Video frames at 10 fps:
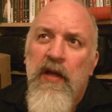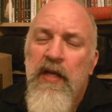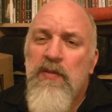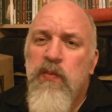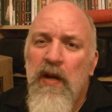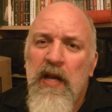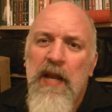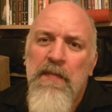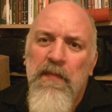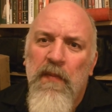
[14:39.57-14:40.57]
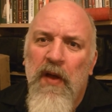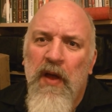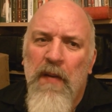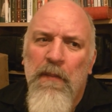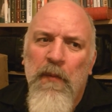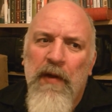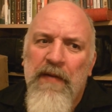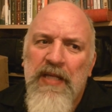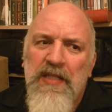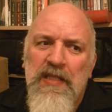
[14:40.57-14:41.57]
it's one of them um, where
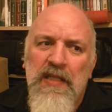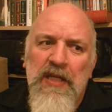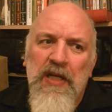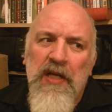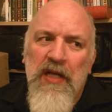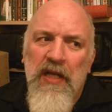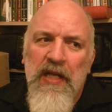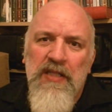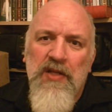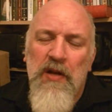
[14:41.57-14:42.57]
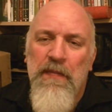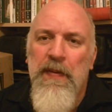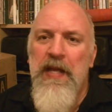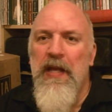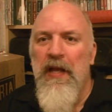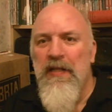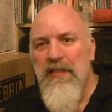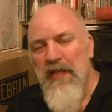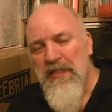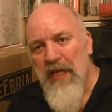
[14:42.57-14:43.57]
it's it's going to be
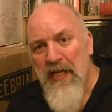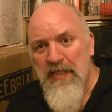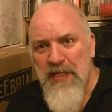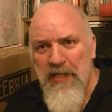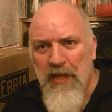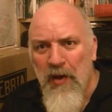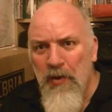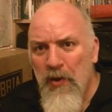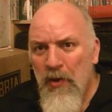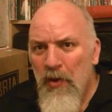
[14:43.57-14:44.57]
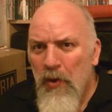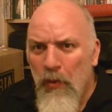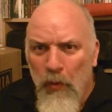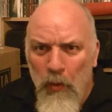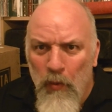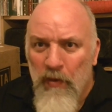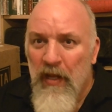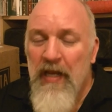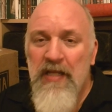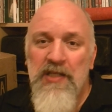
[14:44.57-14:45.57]
a, a, taste that you go, oh,
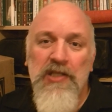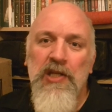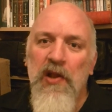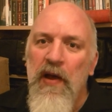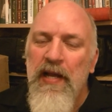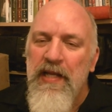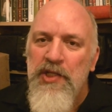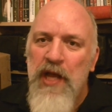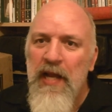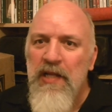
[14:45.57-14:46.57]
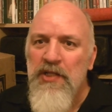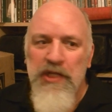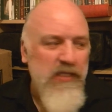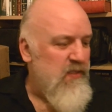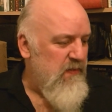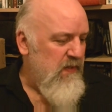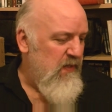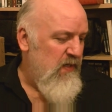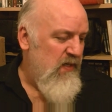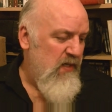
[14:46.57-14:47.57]
and it slightly challenges.
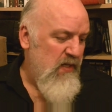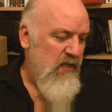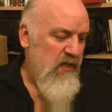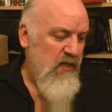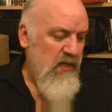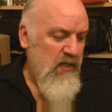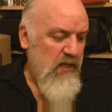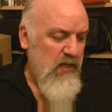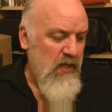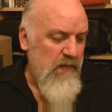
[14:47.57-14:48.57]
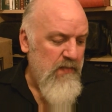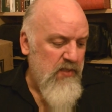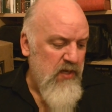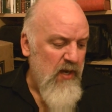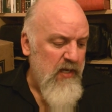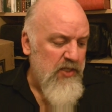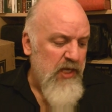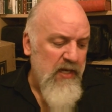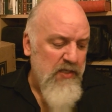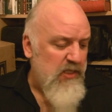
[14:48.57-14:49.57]
Um, slightly
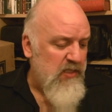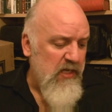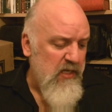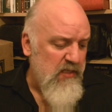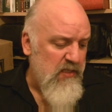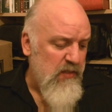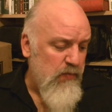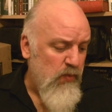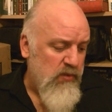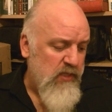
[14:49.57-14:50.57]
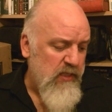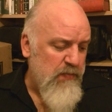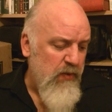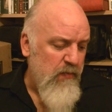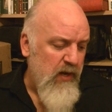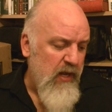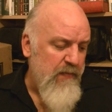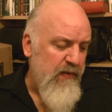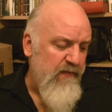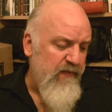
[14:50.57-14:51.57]
challenges, and it's oh, 6.1
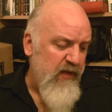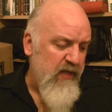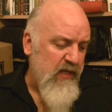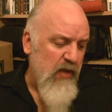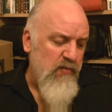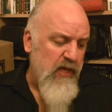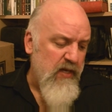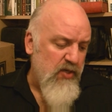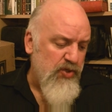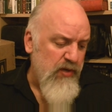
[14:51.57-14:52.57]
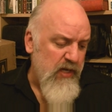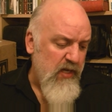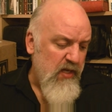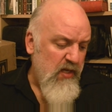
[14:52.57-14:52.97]
ABV. It go down a treat,